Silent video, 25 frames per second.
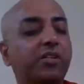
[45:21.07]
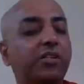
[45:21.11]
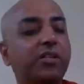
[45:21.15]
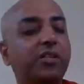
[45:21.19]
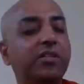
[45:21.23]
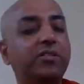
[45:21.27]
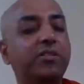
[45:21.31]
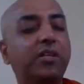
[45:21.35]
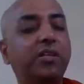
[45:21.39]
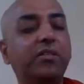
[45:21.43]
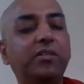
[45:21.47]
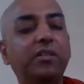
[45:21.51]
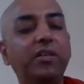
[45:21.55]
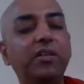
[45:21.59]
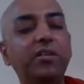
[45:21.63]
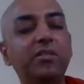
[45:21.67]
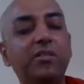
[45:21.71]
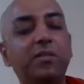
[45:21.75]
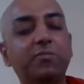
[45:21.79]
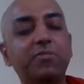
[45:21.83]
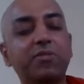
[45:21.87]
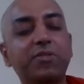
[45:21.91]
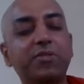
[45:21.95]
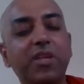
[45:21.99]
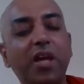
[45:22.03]
There is nothing
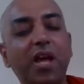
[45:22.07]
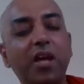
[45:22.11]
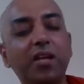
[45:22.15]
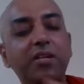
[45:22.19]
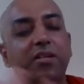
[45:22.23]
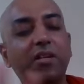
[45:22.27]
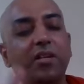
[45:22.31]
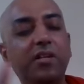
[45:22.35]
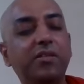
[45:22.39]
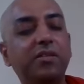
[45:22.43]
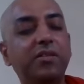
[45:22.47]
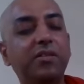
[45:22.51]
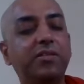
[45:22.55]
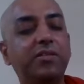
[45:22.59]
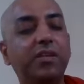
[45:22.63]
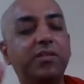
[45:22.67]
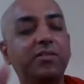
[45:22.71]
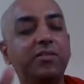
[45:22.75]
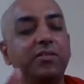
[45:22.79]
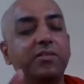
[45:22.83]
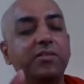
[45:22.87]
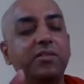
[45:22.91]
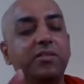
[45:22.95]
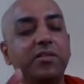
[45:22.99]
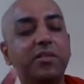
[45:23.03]
substantial in this
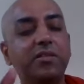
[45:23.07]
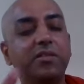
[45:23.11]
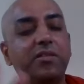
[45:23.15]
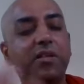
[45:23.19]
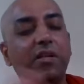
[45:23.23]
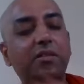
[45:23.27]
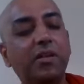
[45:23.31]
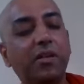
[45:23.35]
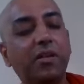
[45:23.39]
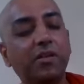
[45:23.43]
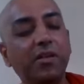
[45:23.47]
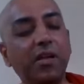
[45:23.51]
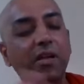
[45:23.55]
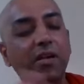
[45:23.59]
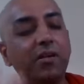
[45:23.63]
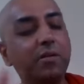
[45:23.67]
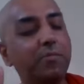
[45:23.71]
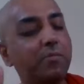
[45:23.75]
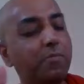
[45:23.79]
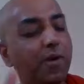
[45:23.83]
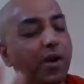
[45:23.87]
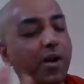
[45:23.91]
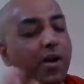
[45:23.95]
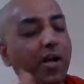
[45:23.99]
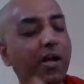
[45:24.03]
existence other than
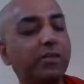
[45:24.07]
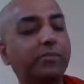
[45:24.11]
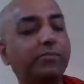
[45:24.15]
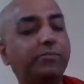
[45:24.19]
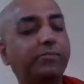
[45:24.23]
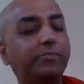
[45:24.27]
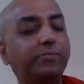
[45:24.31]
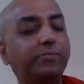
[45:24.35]
Nibbana.